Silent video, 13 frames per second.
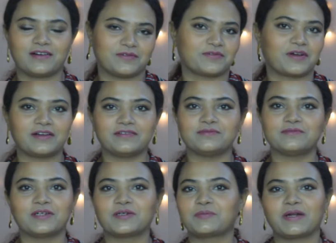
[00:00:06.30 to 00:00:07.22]

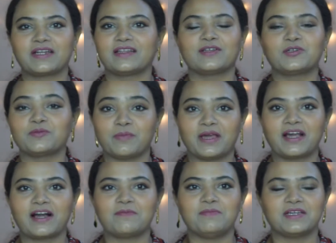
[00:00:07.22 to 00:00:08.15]
pertaining to
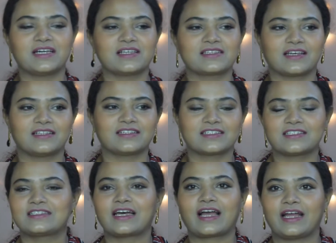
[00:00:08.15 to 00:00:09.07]
makeup, because this
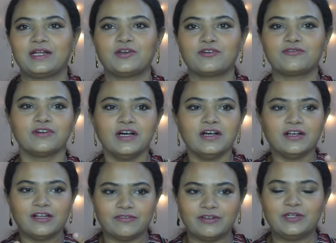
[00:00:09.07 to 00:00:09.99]
is the kind of
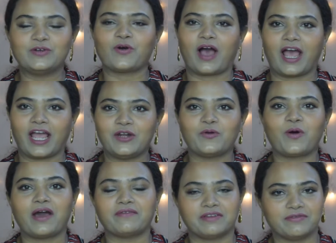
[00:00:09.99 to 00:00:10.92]
video I know
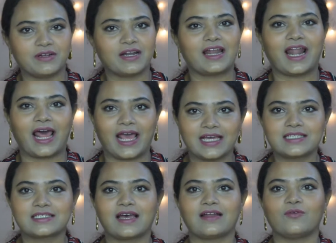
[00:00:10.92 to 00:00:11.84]
everyone
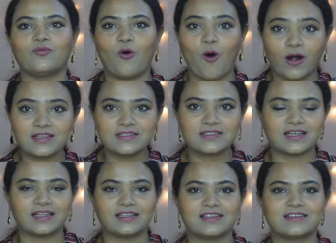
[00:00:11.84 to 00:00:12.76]
likes and wants
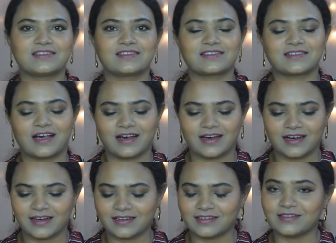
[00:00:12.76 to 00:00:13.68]
in this
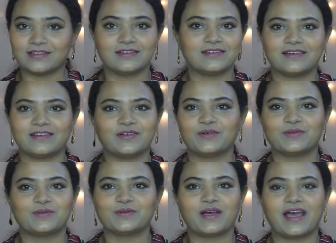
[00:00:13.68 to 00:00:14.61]

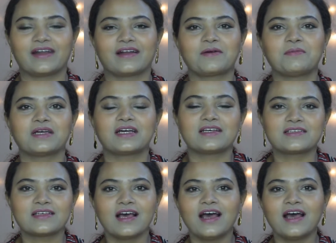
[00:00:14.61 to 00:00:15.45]
era, because